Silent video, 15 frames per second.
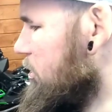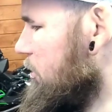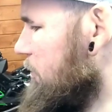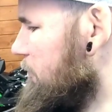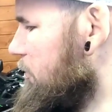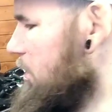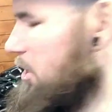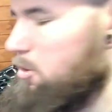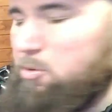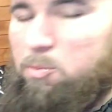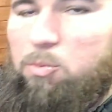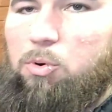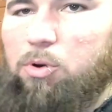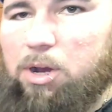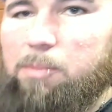So if you can
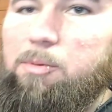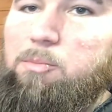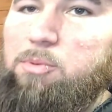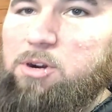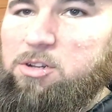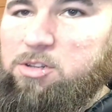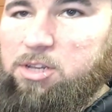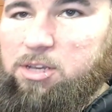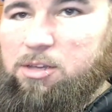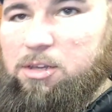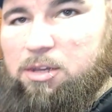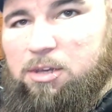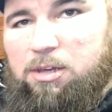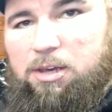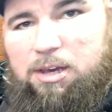just walk up and press it,
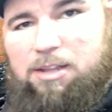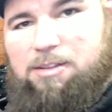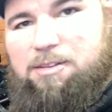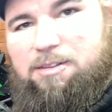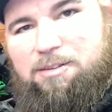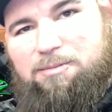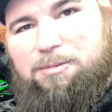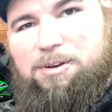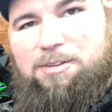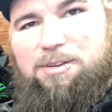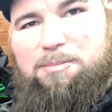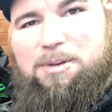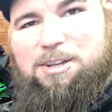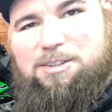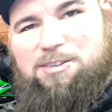and one of
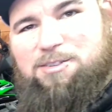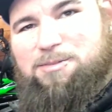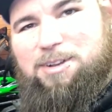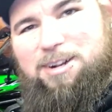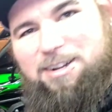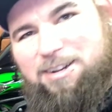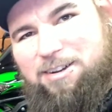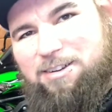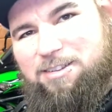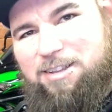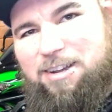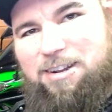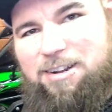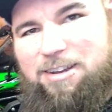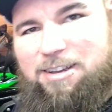your mates is feeling nice
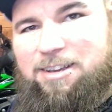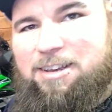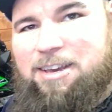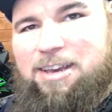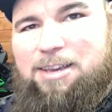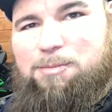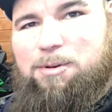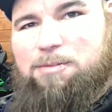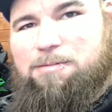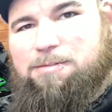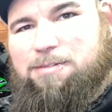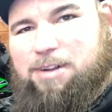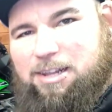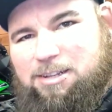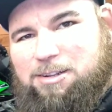that day, he won't
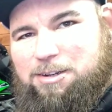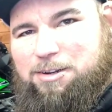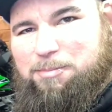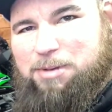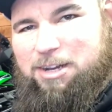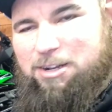flatten your